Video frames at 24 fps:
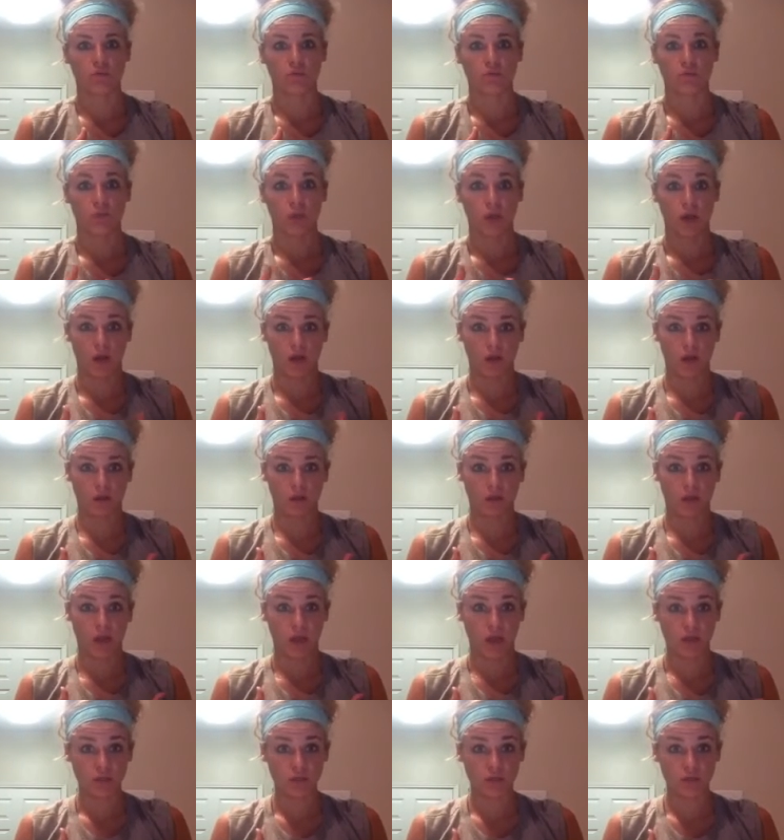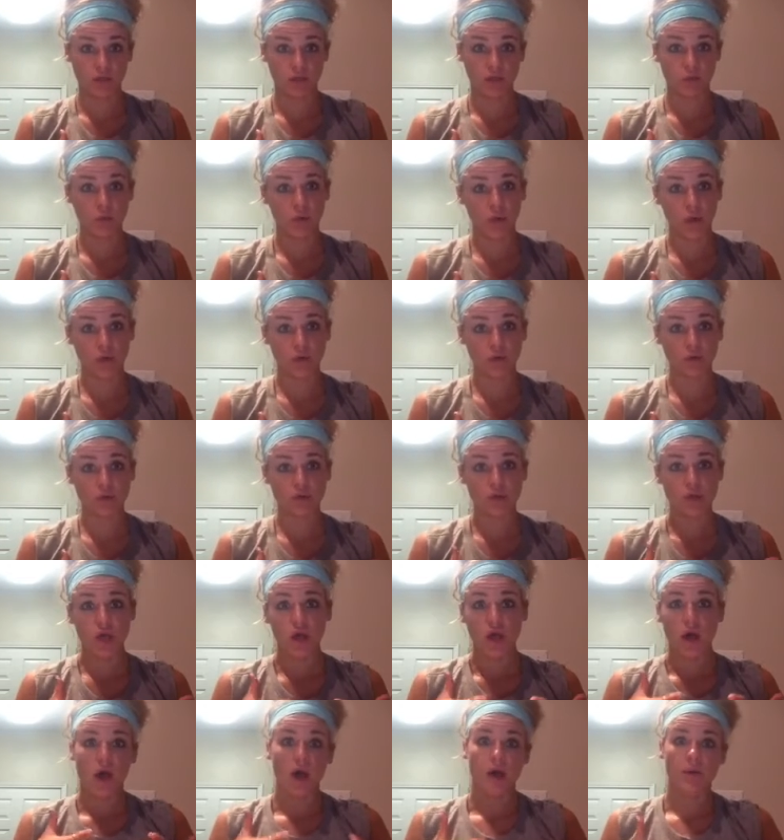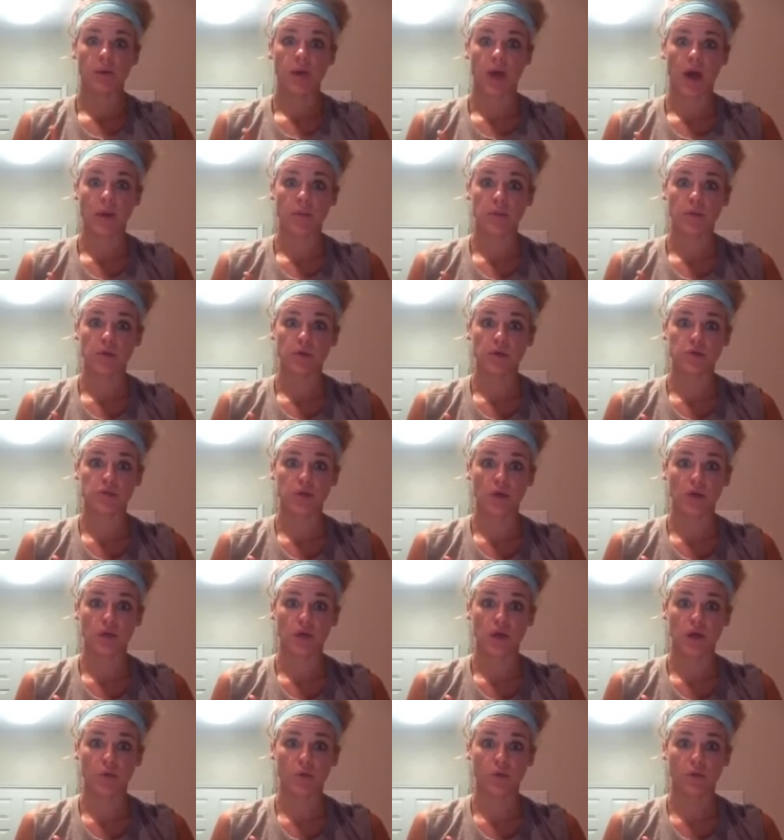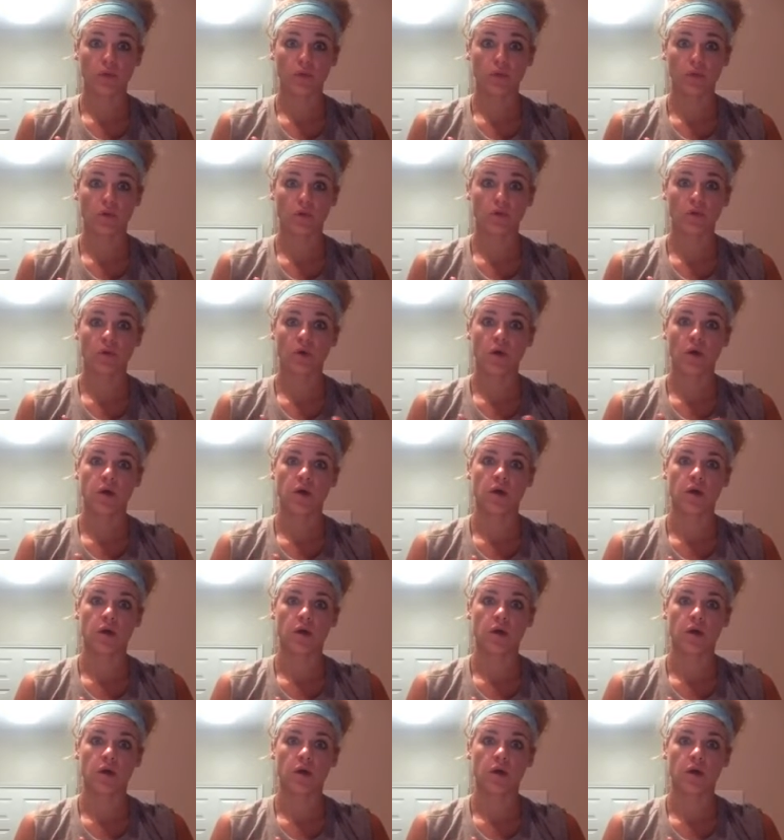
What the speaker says: medication approach, I'd be happy to share that with you,